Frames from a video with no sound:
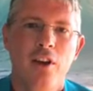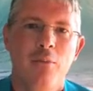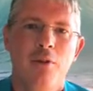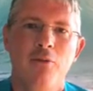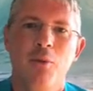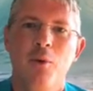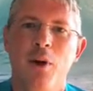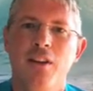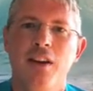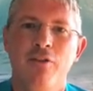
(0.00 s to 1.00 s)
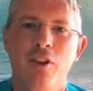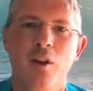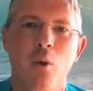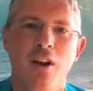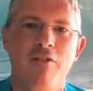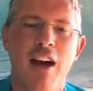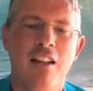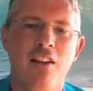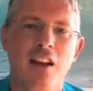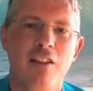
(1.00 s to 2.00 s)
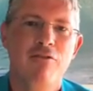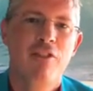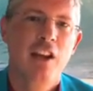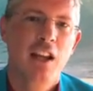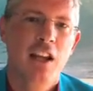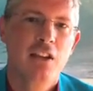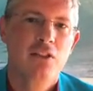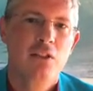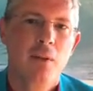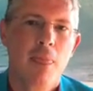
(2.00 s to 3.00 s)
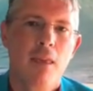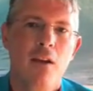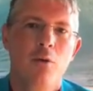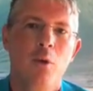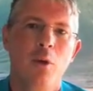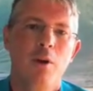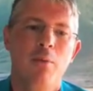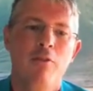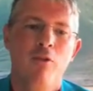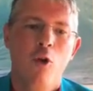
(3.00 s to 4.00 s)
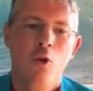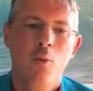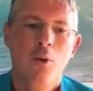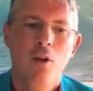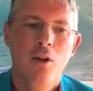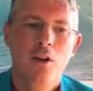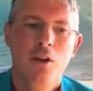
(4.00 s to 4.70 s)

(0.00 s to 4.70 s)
But we definitely want to validate feelings. We want to be vulnerable